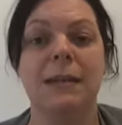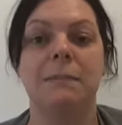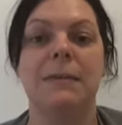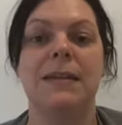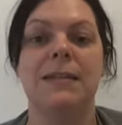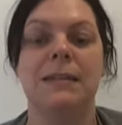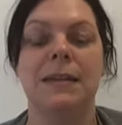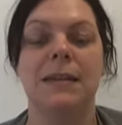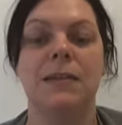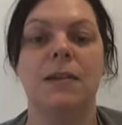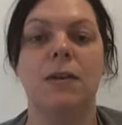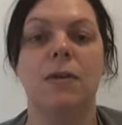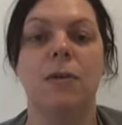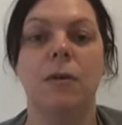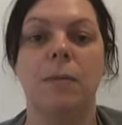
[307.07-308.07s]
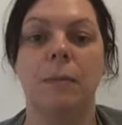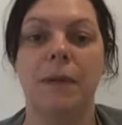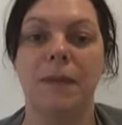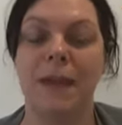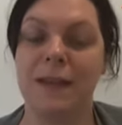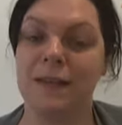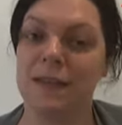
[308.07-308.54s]
mislead the court but
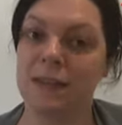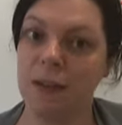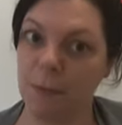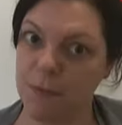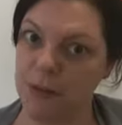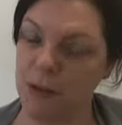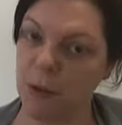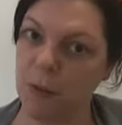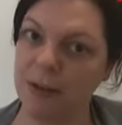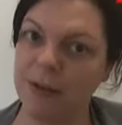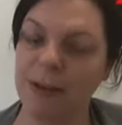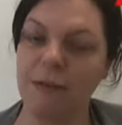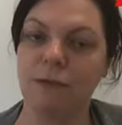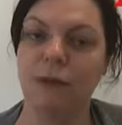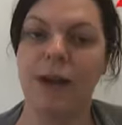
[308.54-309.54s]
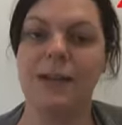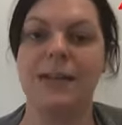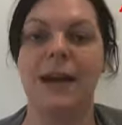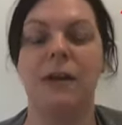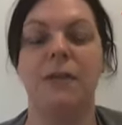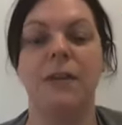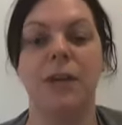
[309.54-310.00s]
then subsequently find
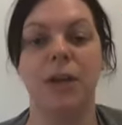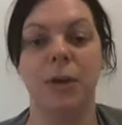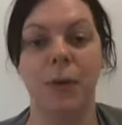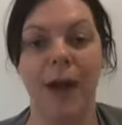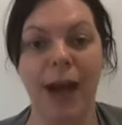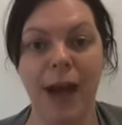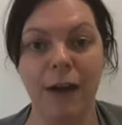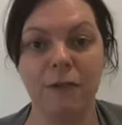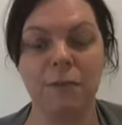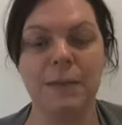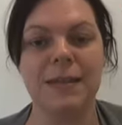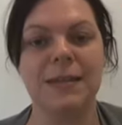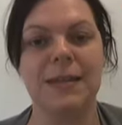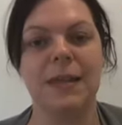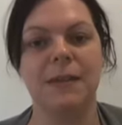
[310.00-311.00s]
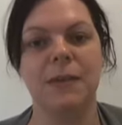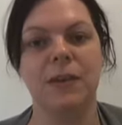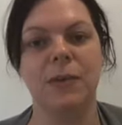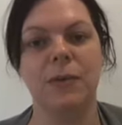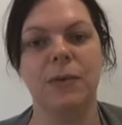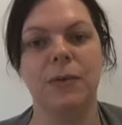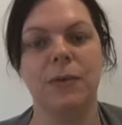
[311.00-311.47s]
out that you have misled the
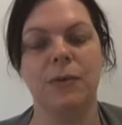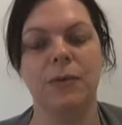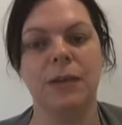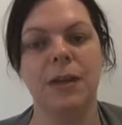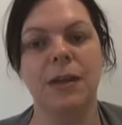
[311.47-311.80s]
court,